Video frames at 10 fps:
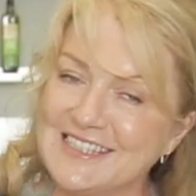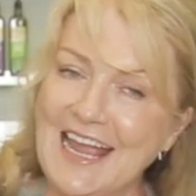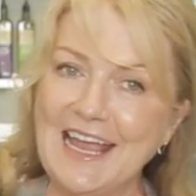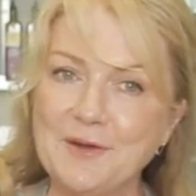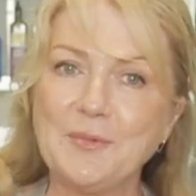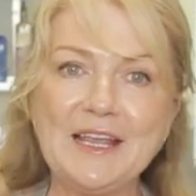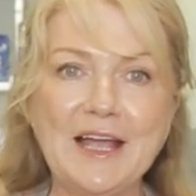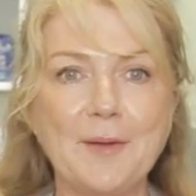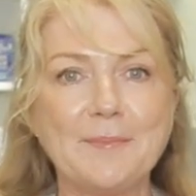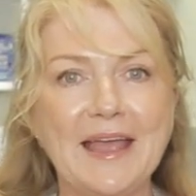Today we
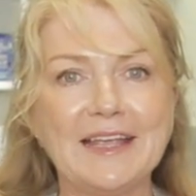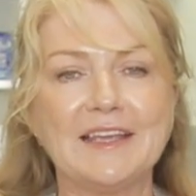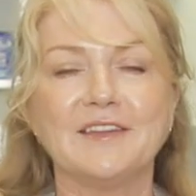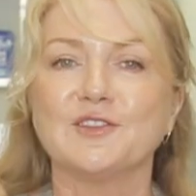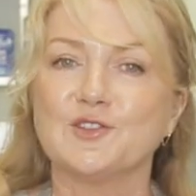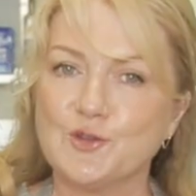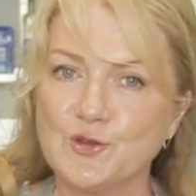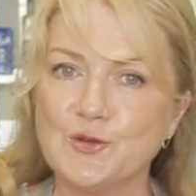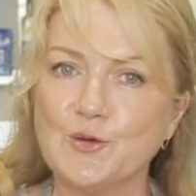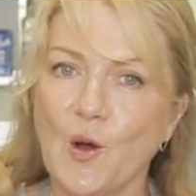are making the
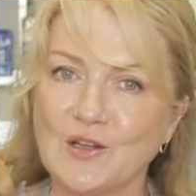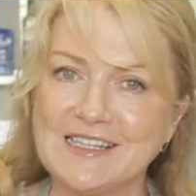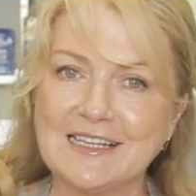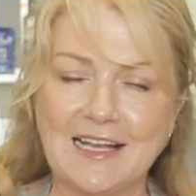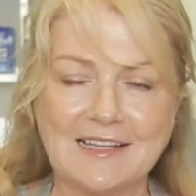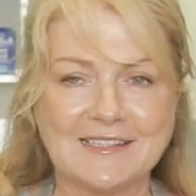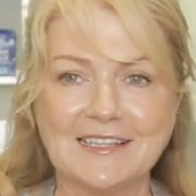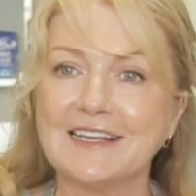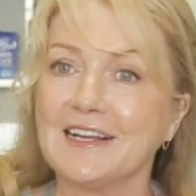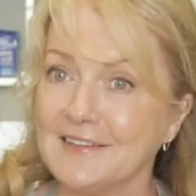true Aussie
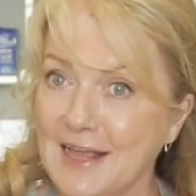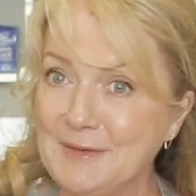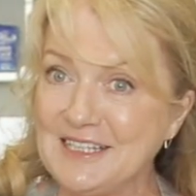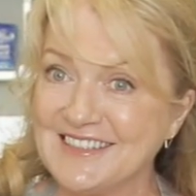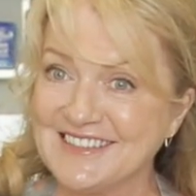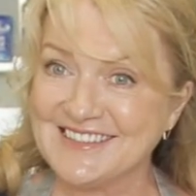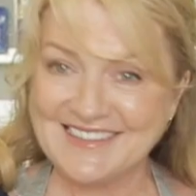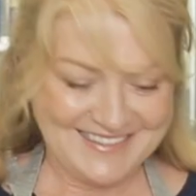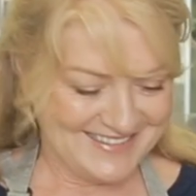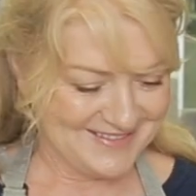classic Lamingtons.